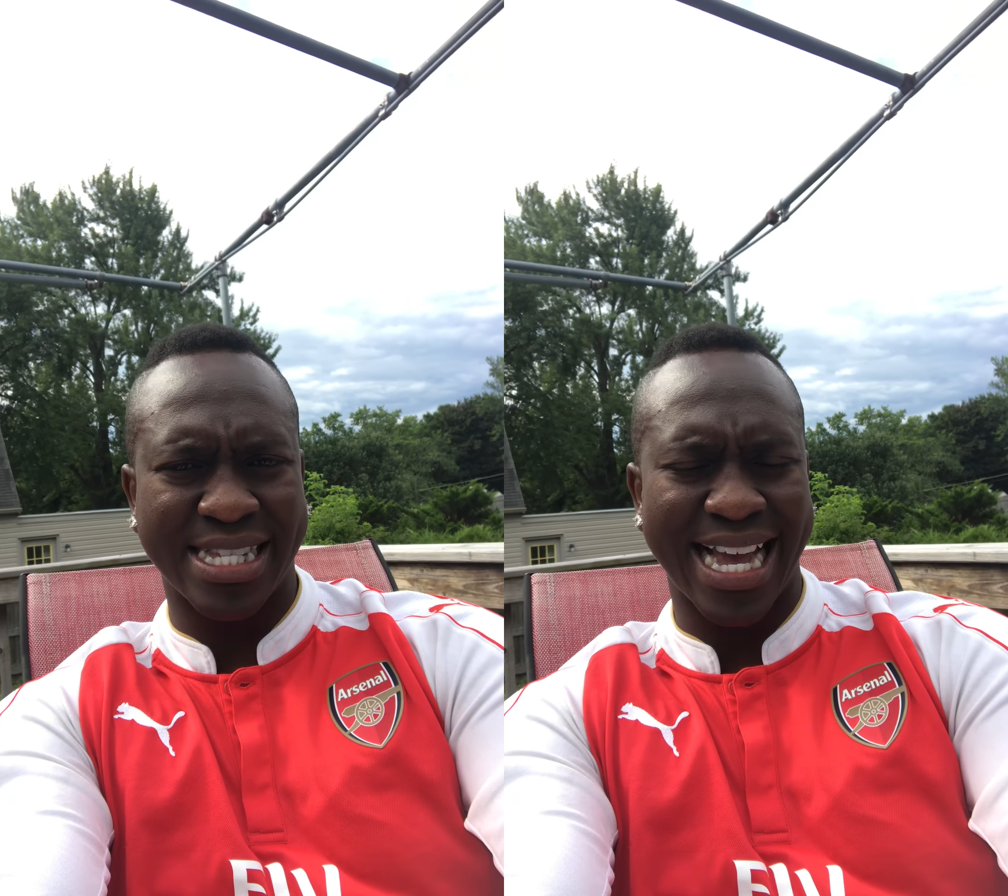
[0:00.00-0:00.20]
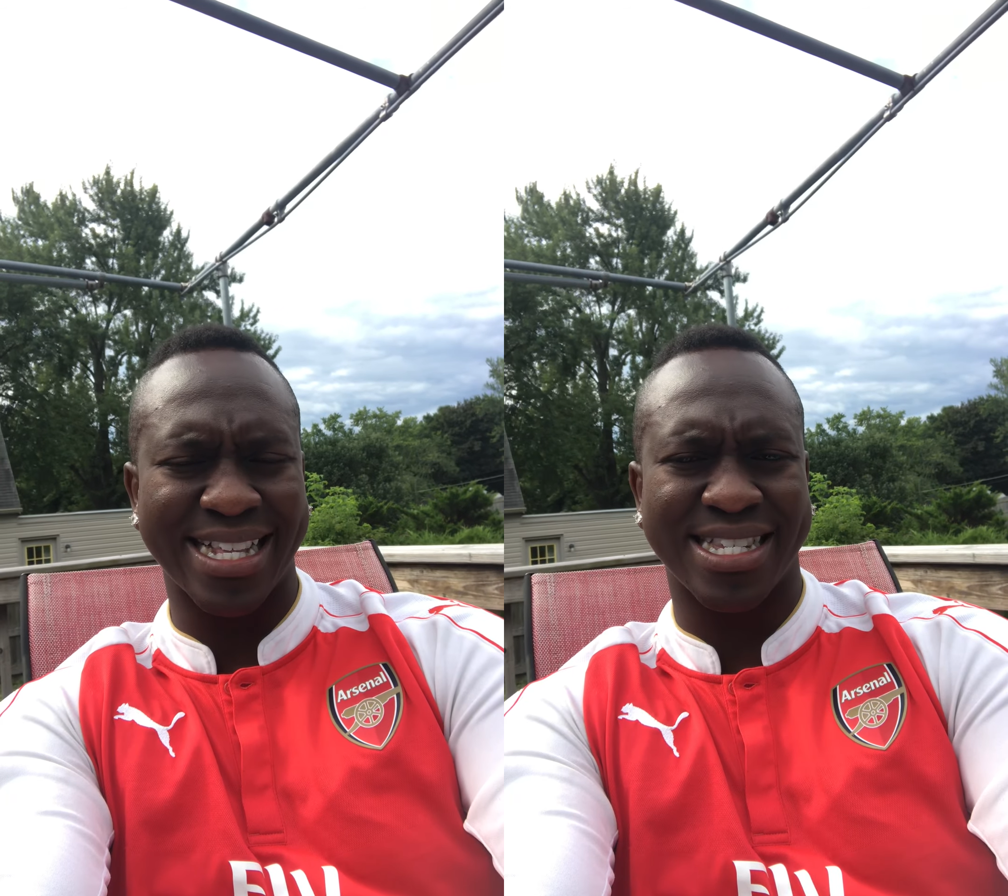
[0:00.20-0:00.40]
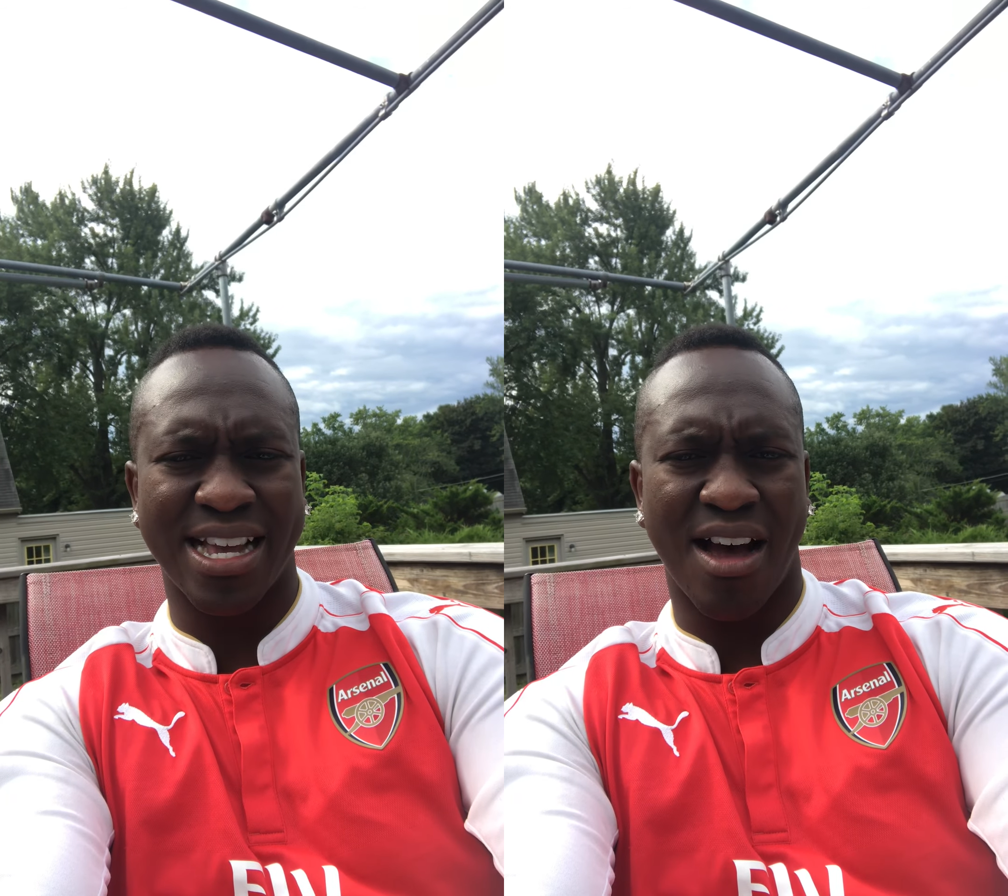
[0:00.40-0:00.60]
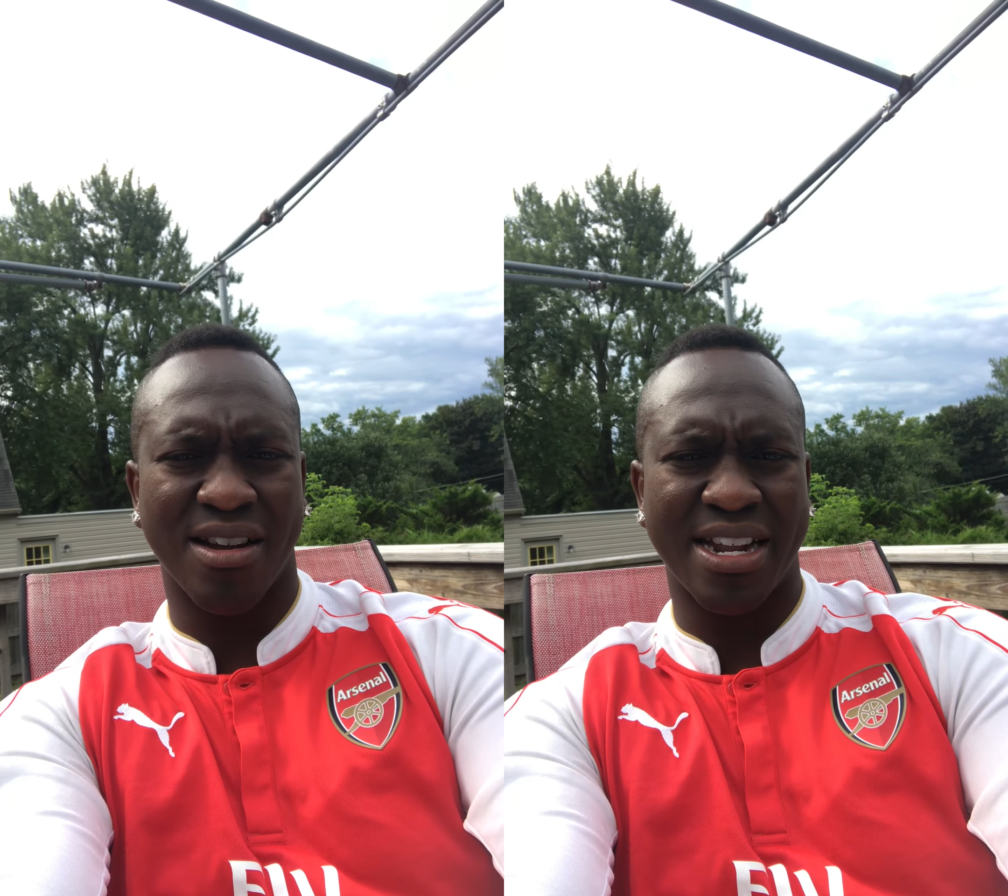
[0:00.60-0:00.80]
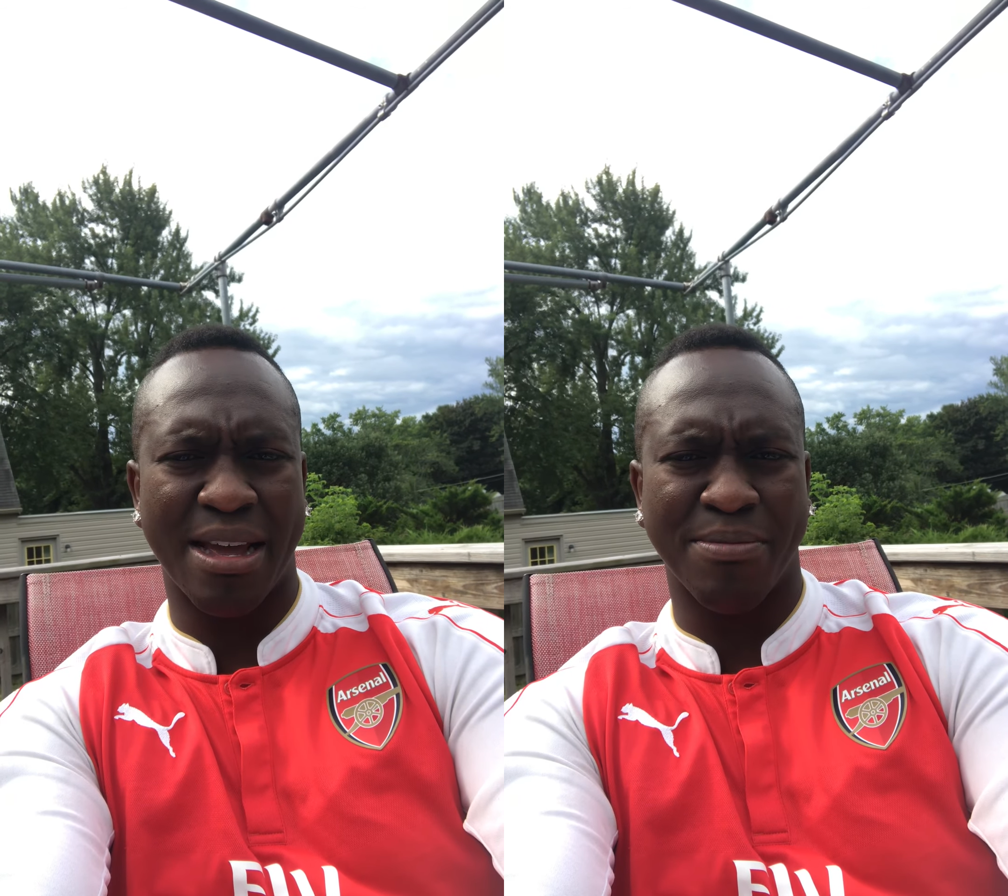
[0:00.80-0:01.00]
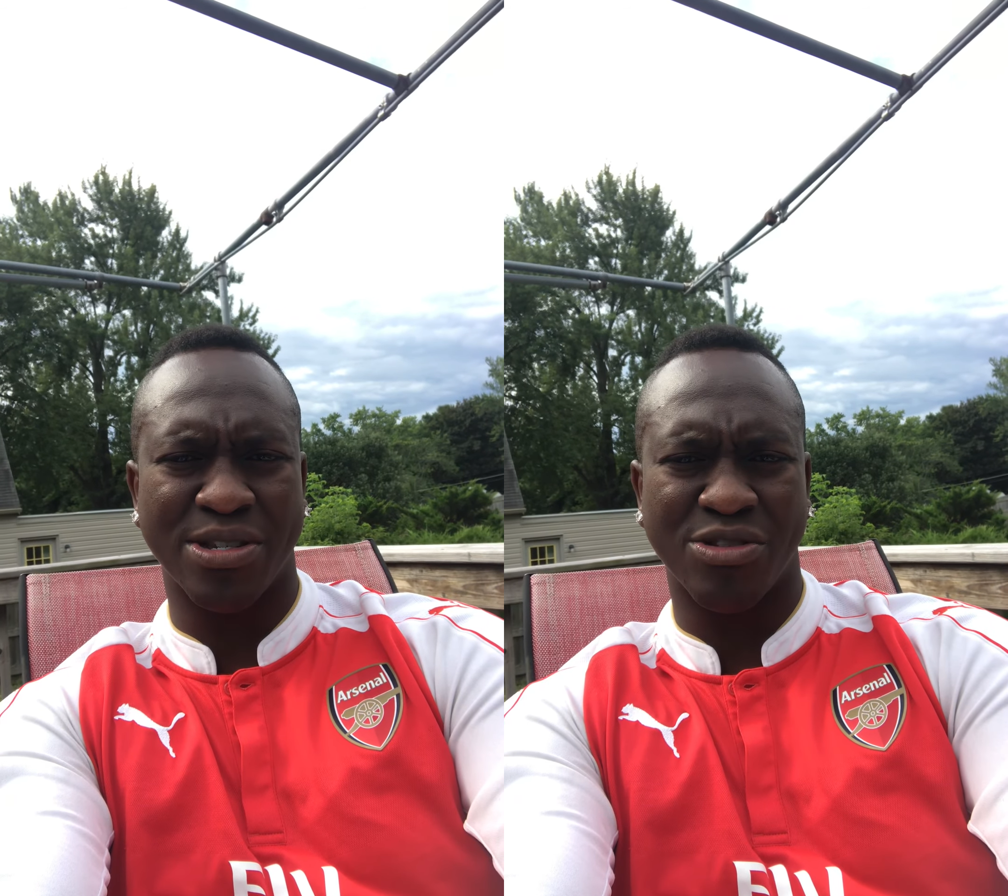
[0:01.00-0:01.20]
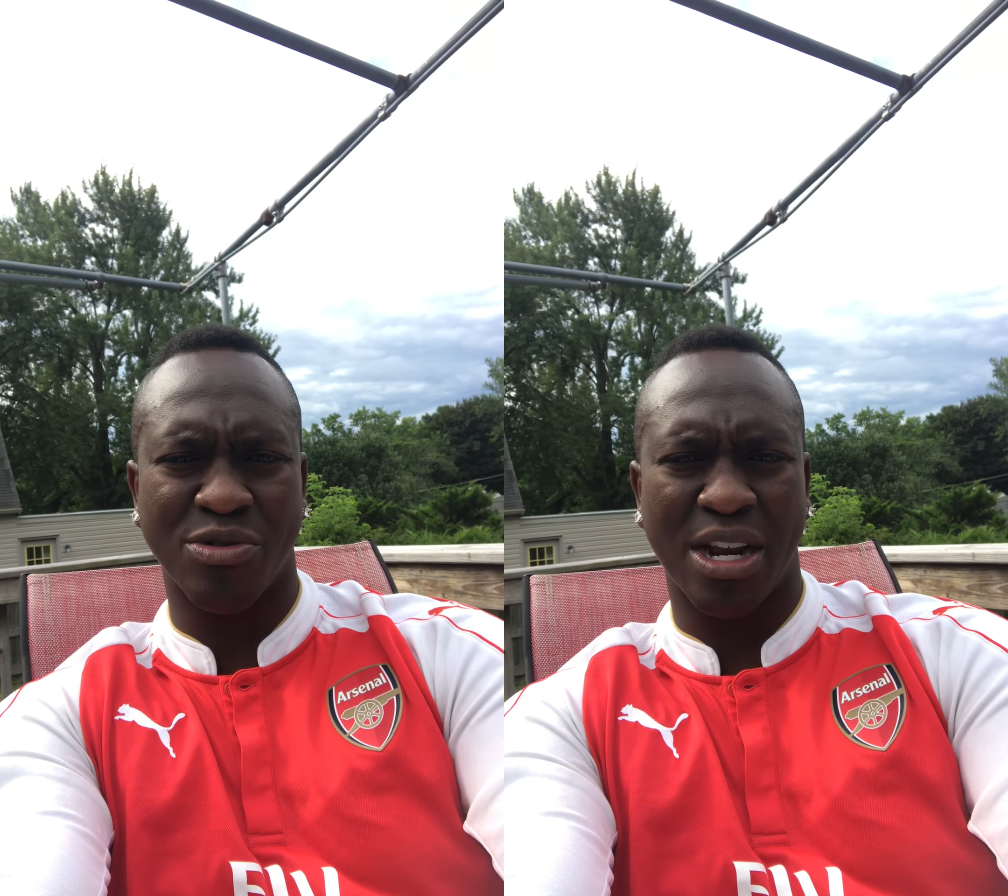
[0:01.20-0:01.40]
dent our neighbors